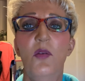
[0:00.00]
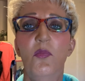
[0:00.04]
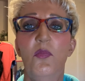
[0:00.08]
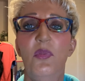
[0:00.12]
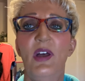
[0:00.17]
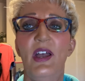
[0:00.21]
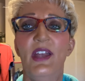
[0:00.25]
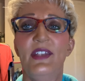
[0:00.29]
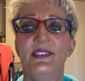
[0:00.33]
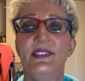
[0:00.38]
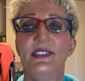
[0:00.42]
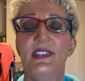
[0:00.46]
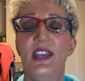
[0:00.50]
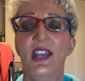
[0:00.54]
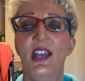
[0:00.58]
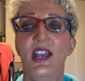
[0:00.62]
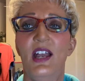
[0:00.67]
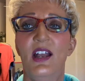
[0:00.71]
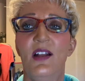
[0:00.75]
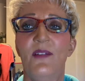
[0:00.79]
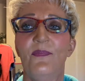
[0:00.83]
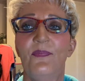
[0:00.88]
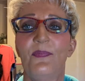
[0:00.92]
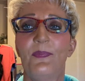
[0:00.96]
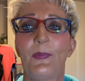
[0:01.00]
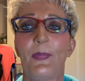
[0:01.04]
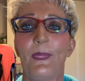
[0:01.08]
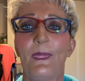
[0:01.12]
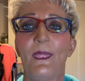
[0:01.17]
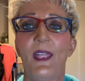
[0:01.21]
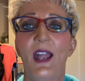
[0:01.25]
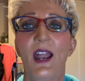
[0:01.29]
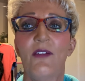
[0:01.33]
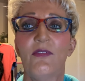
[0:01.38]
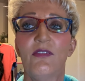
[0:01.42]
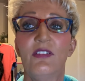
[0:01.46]
But
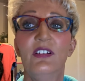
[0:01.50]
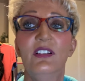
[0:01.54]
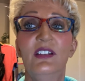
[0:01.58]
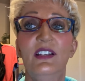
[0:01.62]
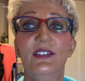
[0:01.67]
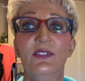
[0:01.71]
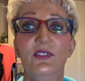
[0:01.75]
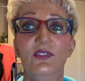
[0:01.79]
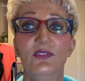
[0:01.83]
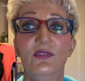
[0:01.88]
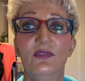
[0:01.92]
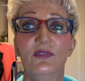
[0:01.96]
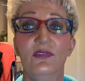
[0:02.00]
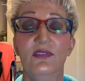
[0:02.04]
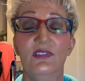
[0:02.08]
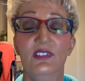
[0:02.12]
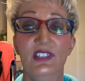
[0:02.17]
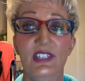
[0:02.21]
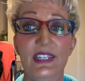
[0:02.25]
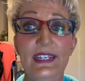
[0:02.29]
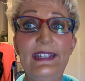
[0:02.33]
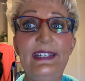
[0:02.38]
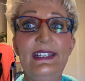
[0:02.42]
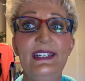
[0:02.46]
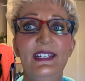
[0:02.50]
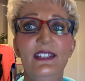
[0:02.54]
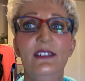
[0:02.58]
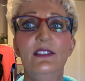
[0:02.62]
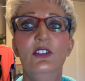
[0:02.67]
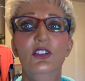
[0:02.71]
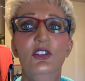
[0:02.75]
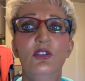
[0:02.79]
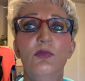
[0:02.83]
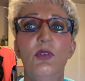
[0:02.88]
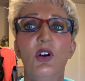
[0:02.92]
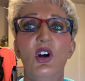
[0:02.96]
I really need
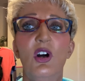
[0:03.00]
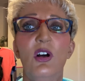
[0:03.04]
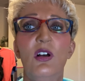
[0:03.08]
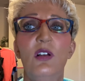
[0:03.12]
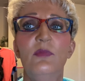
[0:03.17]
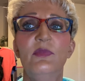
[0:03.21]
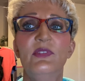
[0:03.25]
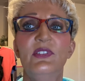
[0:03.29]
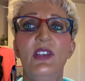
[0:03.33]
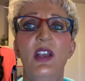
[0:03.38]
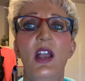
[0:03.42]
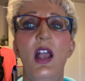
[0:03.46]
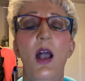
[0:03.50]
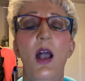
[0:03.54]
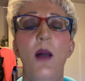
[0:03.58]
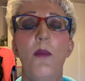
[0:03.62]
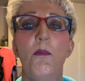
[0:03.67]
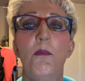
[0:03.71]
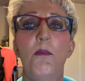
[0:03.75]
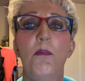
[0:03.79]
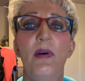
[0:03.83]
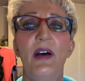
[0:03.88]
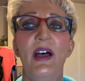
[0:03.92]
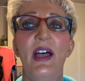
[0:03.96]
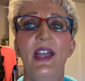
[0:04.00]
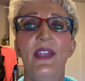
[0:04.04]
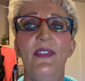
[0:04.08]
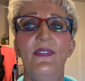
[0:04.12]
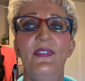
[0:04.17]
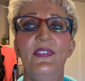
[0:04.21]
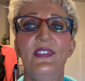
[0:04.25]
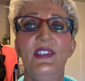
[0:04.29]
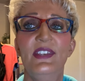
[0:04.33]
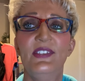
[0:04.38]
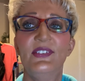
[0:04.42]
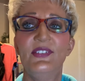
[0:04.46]
new bulbs, but
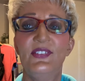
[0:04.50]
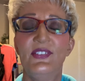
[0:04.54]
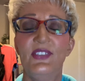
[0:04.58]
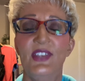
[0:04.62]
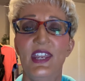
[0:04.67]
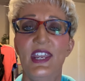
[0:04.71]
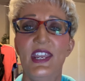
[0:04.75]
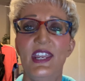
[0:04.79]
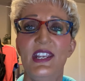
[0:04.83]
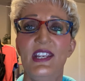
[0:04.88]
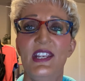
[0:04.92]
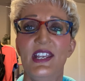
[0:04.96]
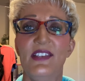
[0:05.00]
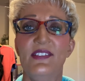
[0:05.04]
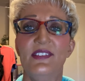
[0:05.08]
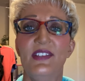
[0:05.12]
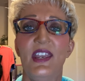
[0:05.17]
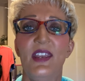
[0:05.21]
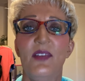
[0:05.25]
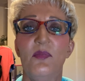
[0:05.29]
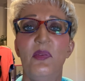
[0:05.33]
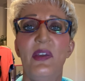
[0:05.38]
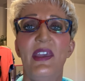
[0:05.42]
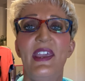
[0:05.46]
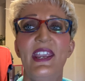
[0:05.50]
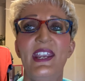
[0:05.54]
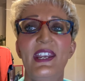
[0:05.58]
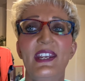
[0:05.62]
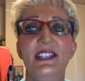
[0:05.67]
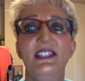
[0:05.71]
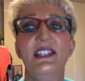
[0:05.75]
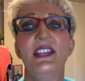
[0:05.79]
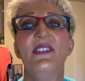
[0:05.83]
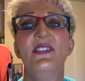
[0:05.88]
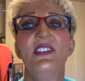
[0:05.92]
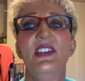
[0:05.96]
this thing is a
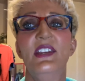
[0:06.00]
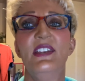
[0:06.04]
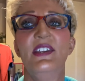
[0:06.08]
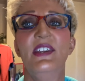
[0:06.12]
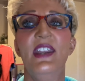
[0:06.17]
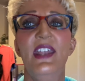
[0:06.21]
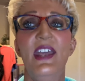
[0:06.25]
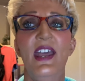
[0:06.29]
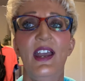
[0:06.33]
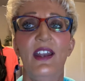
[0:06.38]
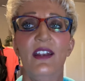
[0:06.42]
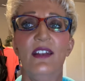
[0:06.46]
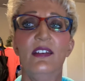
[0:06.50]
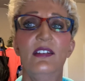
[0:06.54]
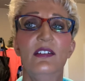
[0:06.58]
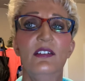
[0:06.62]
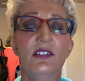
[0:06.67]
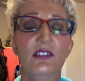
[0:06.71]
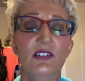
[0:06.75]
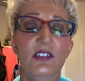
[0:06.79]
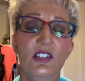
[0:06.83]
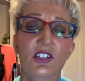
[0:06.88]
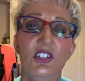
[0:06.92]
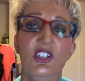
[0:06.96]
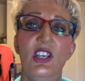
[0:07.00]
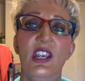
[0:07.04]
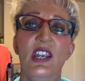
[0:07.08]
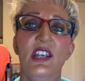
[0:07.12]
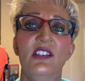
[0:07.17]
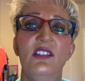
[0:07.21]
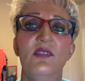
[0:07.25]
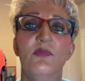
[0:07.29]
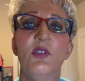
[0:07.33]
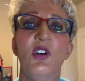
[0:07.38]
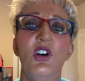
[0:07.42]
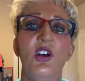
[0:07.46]
pain in the neck to
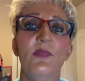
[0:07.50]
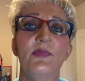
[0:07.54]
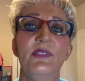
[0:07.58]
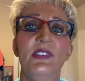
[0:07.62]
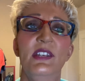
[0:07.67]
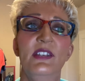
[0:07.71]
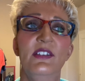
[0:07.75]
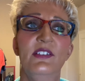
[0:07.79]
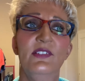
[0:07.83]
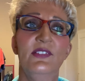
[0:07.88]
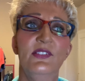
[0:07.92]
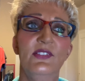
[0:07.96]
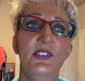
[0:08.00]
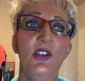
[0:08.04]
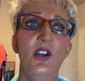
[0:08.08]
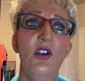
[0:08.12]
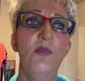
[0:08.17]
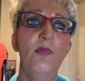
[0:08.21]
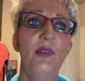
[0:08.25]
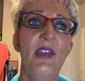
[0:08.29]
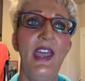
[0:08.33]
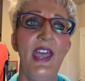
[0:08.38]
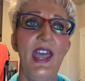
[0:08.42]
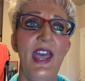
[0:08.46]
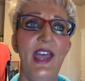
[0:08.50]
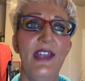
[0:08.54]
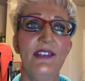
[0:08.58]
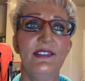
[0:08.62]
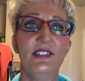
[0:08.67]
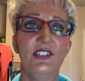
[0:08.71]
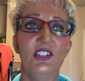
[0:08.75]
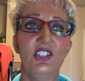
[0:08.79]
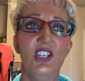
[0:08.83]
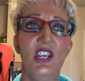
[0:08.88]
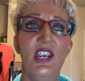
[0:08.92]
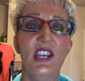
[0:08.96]
change bulbs. It is so bad
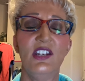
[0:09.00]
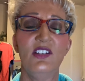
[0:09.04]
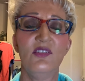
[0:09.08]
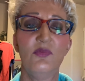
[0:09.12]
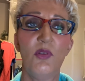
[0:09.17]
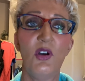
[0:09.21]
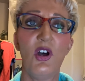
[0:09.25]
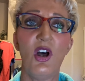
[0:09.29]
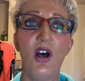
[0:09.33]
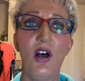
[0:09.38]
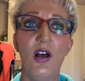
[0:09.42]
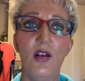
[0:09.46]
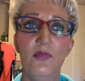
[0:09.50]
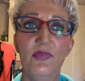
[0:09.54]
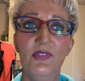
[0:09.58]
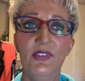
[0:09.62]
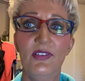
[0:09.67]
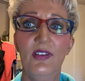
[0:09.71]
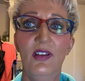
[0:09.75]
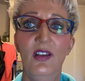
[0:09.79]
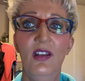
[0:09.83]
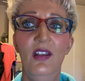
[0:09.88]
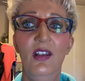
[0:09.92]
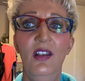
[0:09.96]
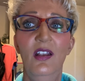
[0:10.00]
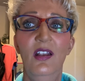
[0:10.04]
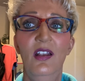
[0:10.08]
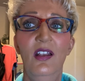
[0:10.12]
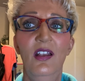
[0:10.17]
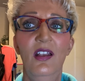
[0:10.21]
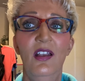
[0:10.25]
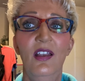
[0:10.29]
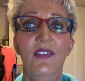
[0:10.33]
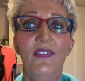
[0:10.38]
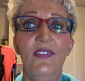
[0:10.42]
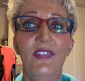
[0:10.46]
to change bulbs
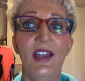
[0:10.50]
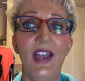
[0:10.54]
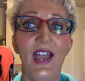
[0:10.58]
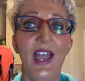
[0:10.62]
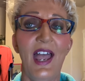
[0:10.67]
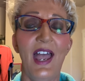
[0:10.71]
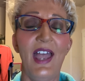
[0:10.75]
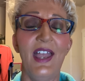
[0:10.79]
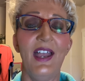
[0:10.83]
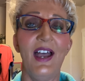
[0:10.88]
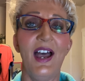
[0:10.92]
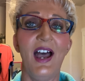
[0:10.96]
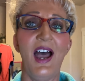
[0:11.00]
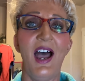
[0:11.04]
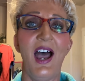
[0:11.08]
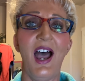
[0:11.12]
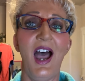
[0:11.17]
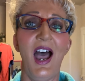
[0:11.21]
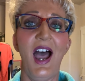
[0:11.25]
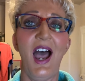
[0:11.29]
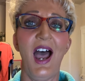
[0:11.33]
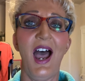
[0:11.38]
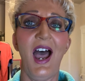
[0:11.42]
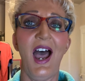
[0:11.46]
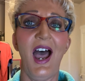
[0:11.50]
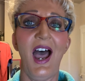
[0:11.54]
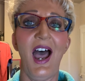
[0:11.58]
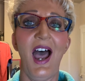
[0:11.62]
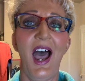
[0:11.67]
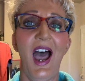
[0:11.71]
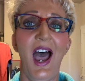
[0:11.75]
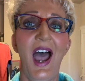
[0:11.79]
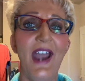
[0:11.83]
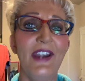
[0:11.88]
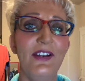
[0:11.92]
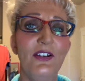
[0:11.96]
that
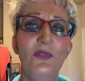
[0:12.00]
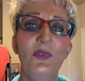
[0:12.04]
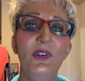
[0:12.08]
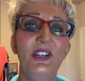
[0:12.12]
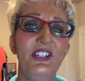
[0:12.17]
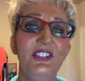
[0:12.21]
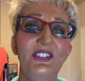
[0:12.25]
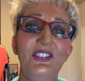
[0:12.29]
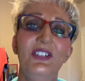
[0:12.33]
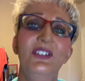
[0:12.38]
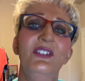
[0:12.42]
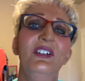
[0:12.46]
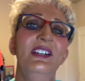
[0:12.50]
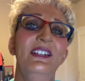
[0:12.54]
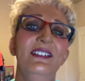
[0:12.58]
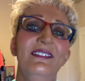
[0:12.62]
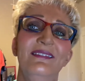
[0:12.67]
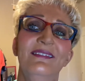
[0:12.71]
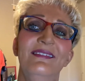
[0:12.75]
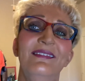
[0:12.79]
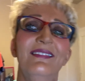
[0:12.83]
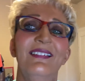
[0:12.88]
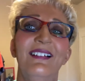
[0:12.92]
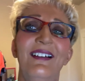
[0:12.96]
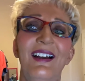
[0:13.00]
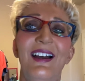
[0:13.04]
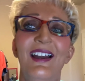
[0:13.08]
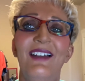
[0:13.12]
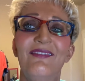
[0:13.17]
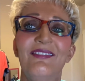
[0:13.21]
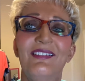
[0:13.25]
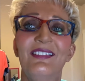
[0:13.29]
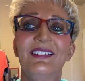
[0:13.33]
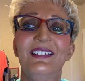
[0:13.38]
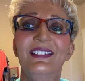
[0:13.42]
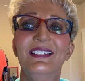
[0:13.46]
I don't want to do it. I
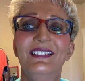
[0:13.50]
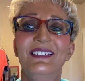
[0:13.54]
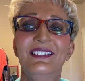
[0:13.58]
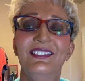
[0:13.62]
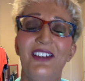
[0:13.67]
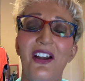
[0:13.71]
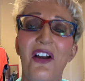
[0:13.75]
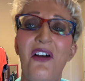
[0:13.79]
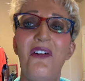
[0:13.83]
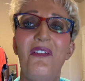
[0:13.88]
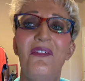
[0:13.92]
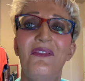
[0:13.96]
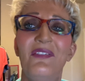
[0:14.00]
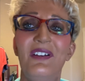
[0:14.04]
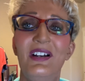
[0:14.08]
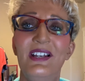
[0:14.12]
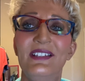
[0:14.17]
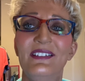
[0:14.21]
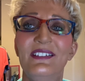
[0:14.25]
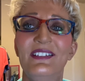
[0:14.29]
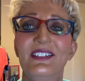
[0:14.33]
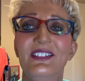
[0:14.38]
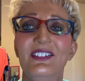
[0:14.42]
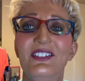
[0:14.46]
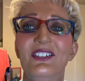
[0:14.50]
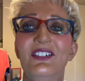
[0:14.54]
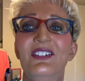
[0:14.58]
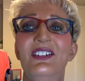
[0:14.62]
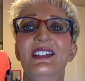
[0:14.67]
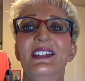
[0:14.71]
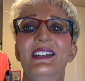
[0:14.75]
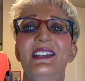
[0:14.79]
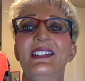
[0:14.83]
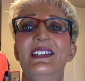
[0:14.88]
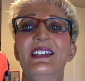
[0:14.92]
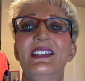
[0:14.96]
really don't want to do
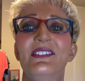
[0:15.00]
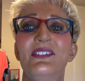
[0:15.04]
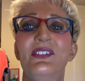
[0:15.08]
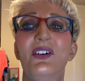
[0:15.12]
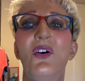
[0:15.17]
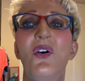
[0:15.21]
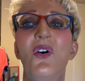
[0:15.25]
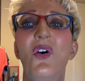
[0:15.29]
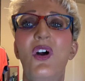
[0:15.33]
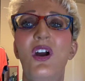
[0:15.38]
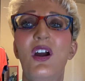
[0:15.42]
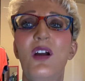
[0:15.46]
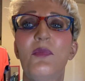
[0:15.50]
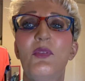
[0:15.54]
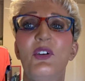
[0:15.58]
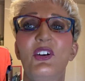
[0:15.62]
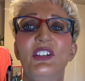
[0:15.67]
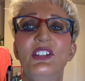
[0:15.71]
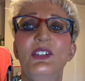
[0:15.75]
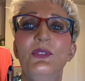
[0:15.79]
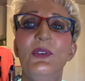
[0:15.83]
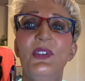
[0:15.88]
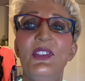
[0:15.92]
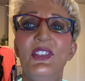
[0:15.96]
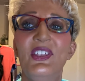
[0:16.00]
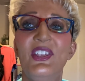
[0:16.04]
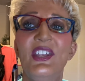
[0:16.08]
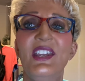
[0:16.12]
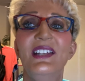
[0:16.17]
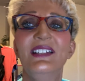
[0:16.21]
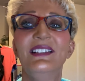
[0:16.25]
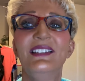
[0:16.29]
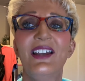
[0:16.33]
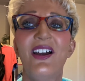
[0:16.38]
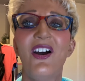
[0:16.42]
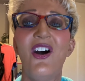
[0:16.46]
it. It's horrible. You would
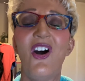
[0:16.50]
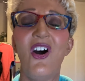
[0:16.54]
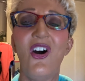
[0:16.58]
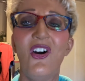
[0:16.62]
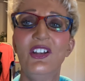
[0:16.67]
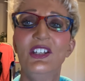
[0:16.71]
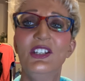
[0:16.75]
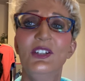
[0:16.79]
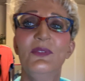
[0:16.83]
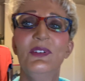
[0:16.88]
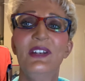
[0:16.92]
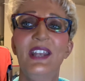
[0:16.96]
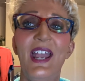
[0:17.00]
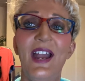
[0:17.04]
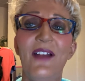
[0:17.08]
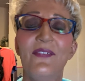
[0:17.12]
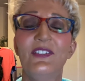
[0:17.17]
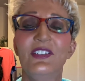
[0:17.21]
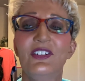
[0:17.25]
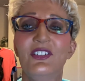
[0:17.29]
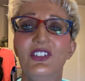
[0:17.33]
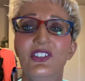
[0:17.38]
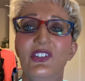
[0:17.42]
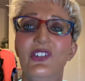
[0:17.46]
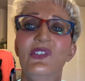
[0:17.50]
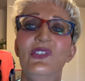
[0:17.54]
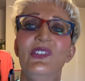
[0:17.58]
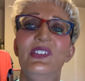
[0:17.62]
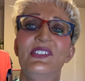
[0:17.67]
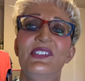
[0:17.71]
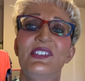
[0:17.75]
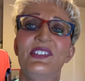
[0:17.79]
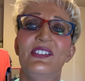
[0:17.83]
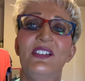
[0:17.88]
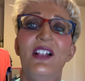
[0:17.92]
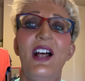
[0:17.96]
think that all you would have to do
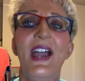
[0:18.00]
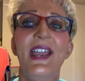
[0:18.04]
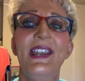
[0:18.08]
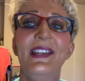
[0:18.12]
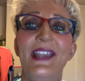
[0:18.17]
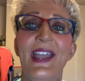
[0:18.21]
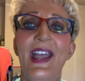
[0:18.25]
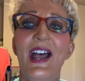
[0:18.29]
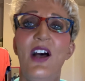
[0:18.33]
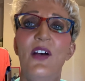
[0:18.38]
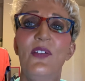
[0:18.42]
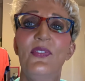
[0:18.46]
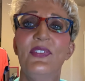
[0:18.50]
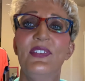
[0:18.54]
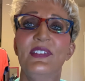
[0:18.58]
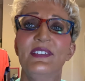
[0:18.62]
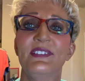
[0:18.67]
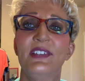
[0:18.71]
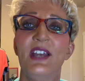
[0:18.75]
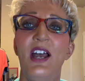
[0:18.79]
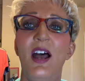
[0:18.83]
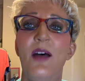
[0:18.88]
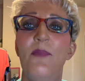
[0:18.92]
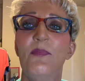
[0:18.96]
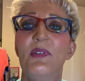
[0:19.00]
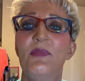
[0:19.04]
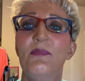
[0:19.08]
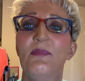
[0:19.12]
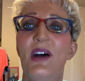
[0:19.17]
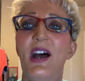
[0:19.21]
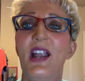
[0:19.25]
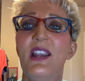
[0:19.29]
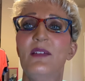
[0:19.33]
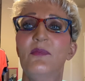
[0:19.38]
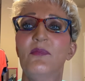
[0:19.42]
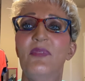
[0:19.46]
is slide out the top and
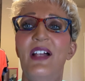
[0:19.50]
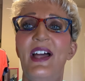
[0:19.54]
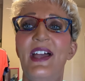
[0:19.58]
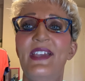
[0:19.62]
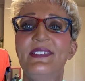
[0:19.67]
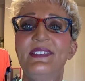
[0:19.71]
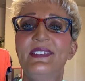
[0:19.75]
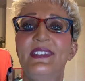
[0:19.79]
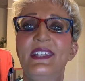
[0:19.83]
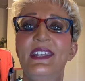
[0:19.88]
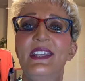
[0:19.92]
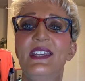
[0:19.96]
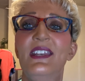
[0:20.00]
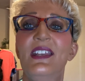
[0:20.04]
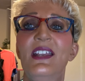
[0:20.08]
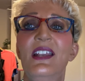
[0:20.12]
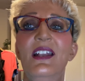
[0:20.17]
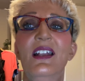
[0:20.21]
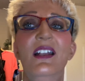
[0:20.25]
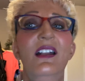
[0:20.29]
bottom plastic.